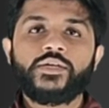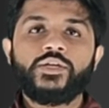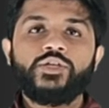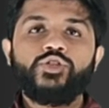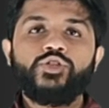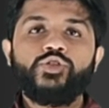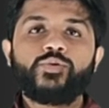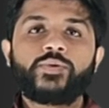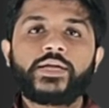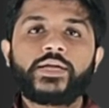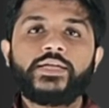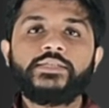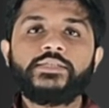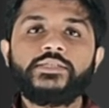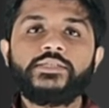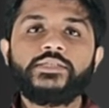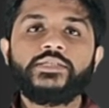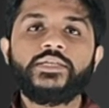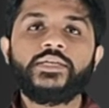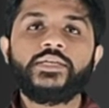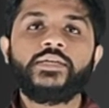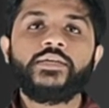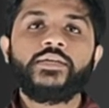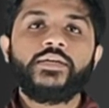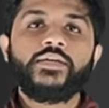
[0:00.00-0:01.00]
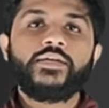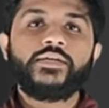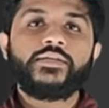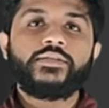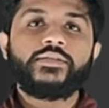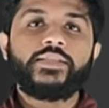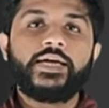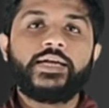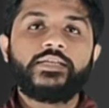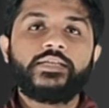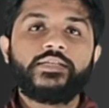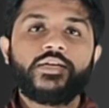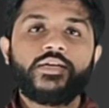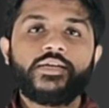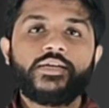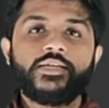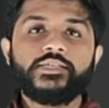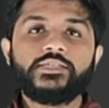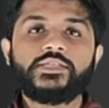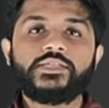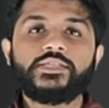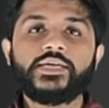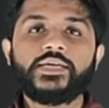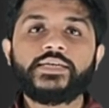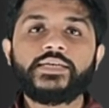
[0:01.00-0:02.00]
You can see that the
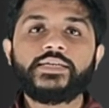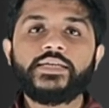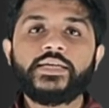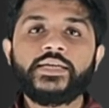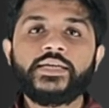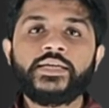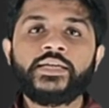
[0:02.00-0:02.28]
reset